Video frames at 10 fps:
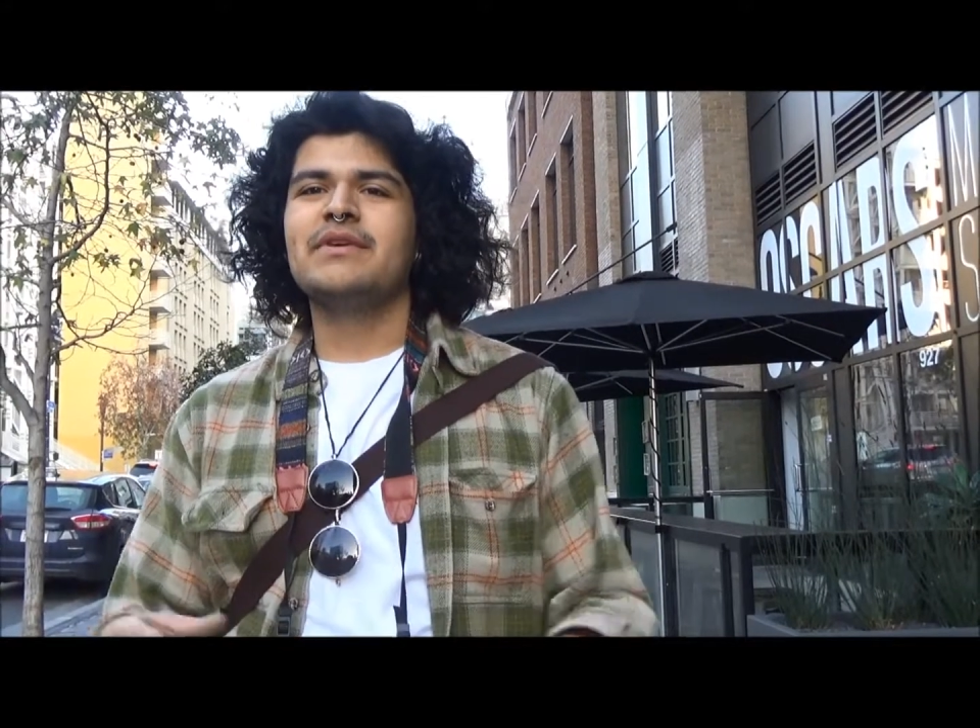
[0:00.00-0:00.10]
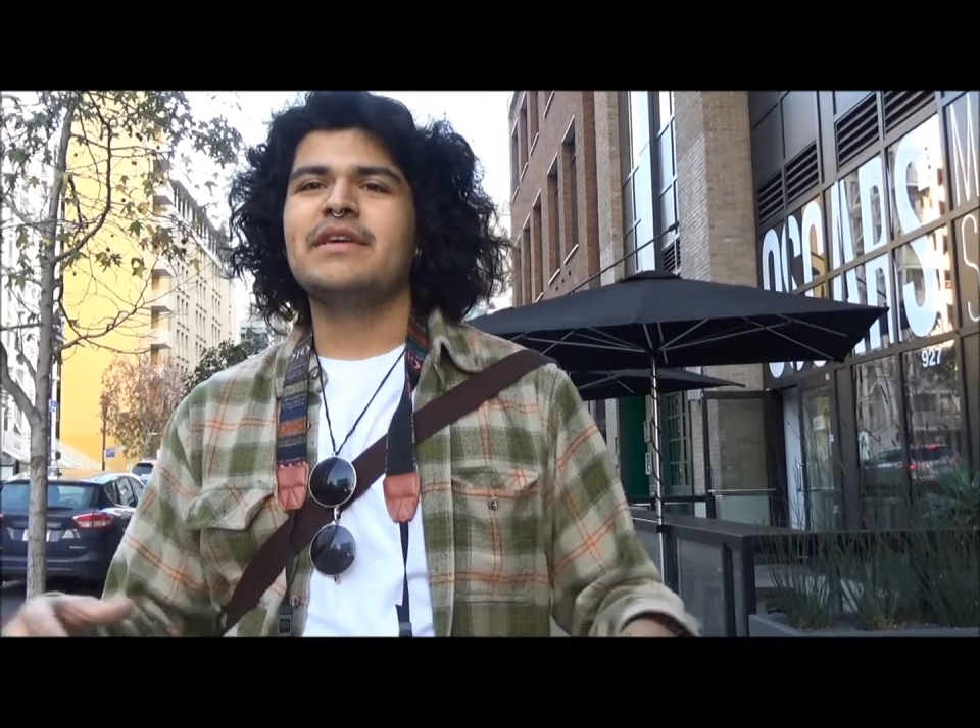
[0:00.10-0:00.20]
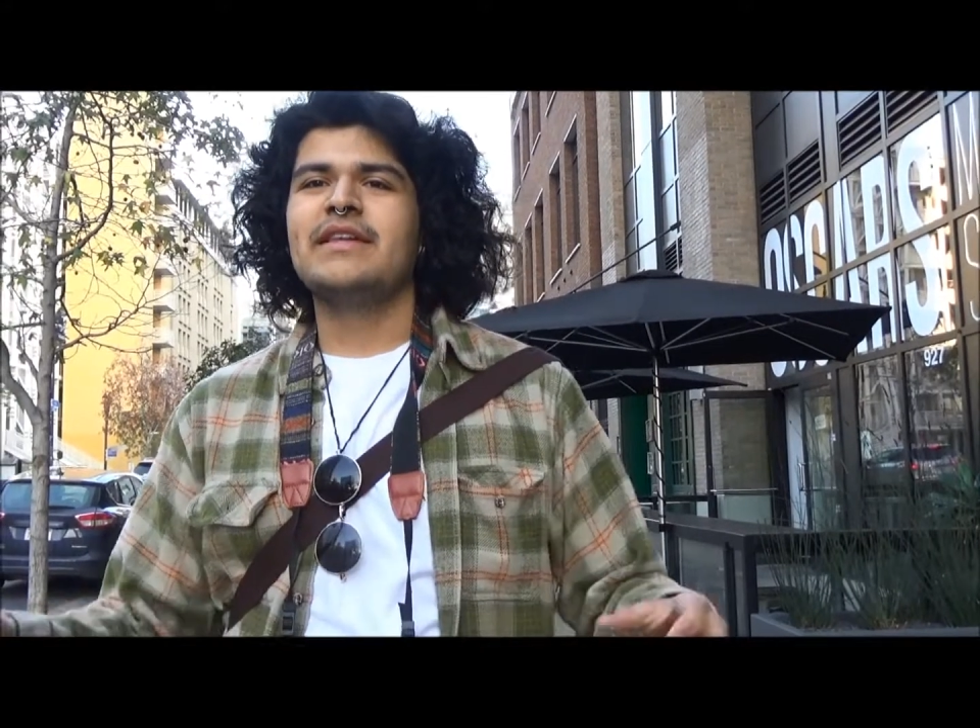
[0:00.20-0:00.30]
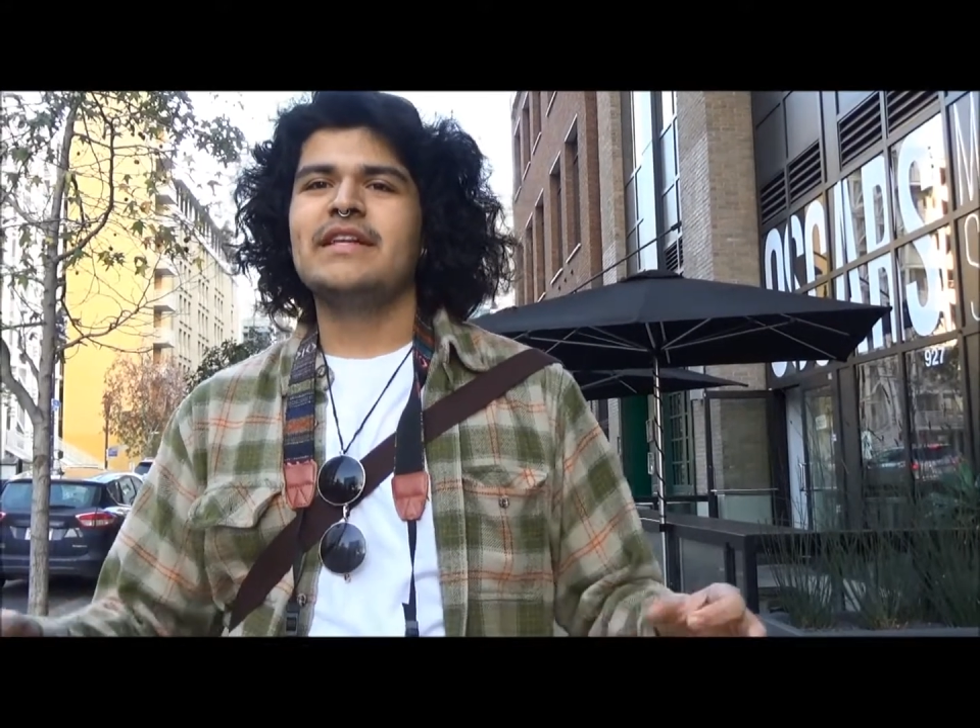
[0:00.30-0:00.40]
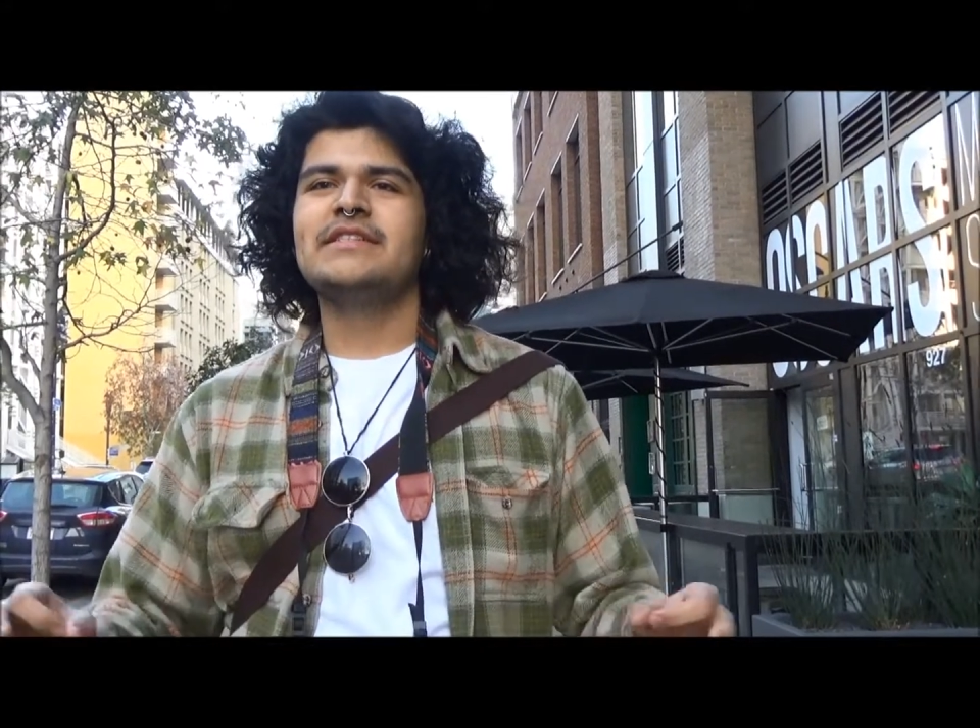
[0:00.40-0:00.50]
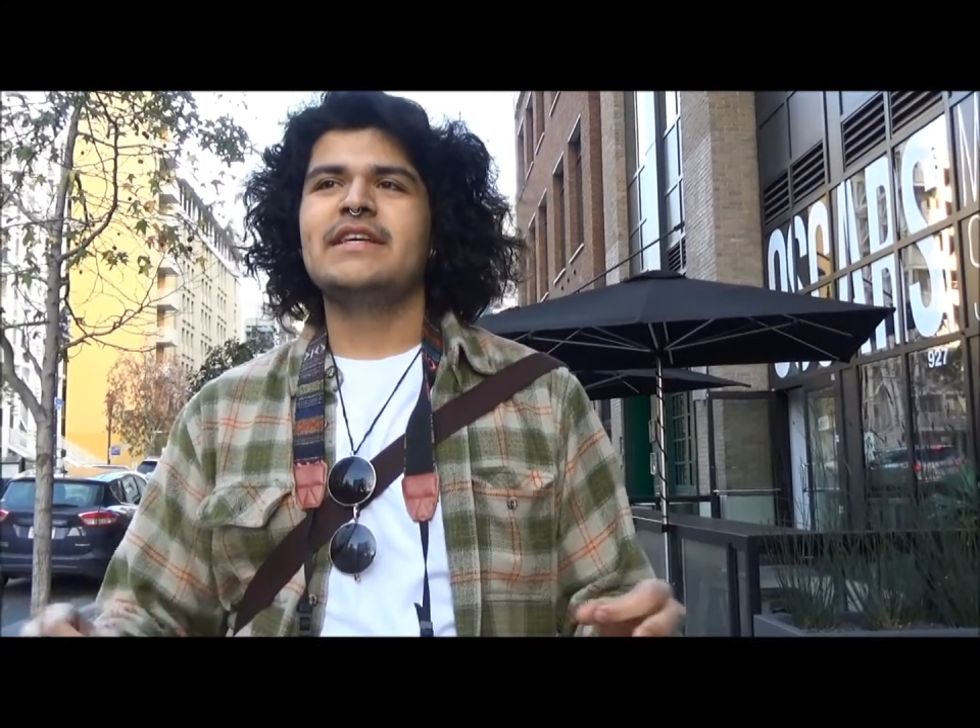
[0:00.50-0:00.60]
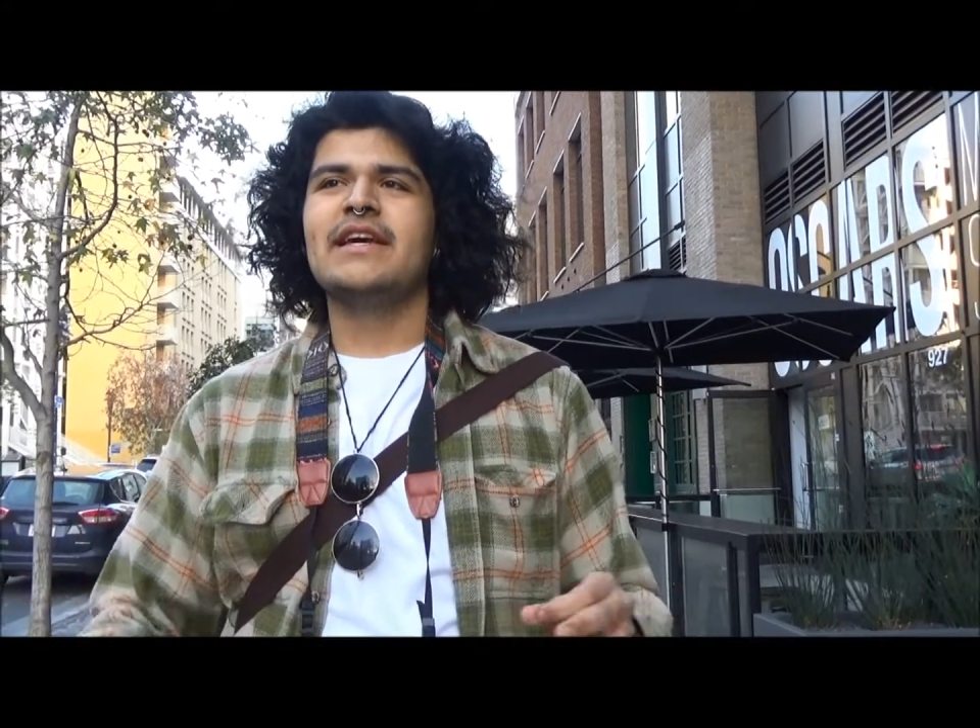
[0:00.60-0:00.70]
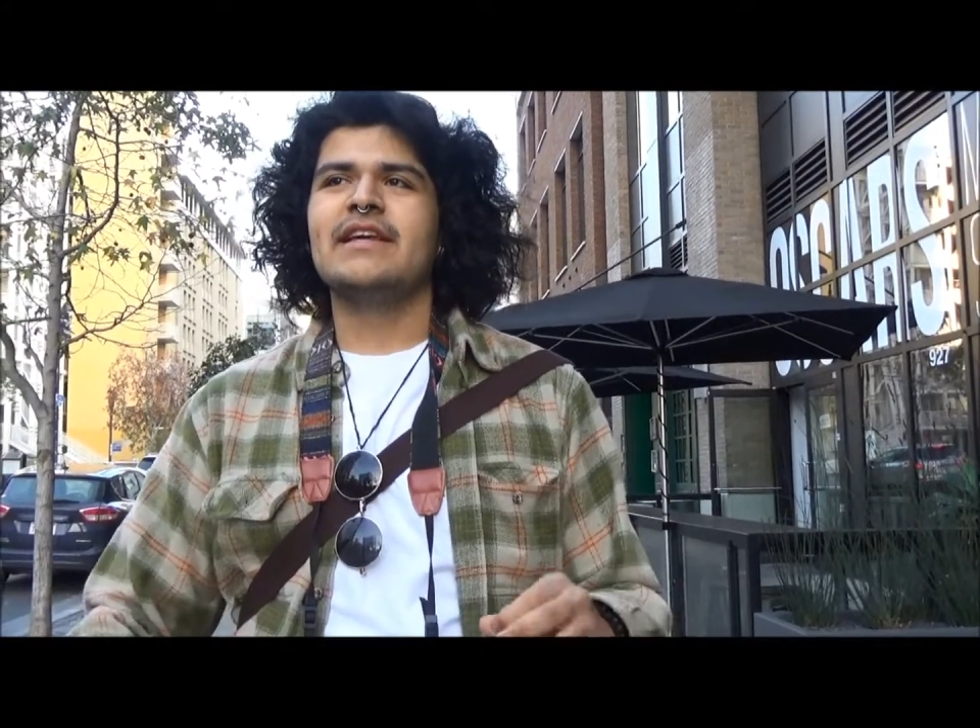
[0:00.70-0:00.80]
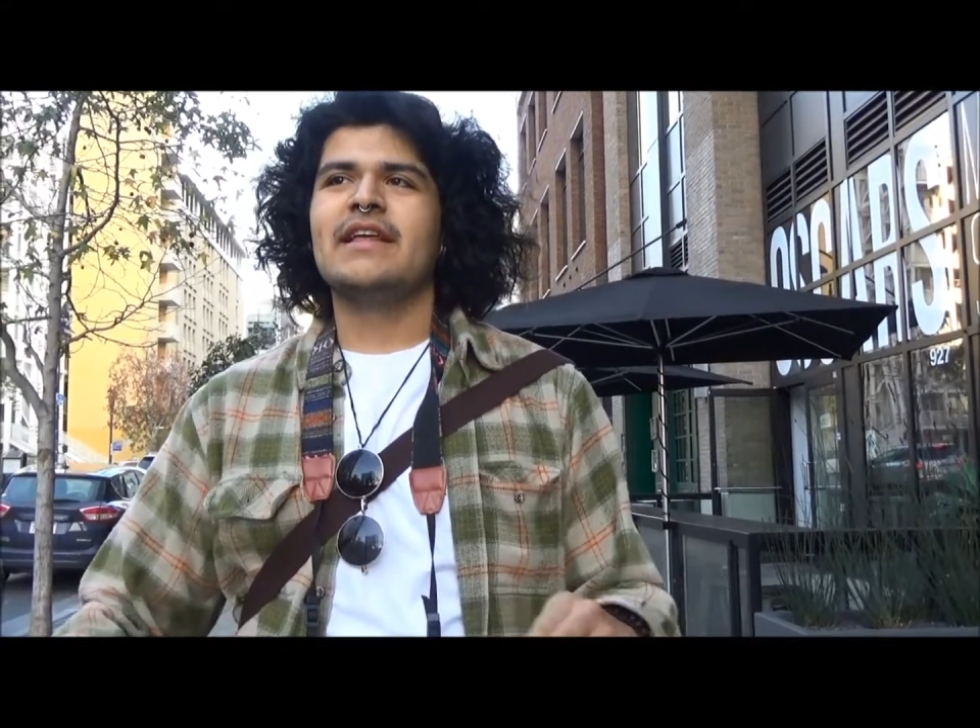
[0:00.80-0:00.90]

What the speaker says: booking each day,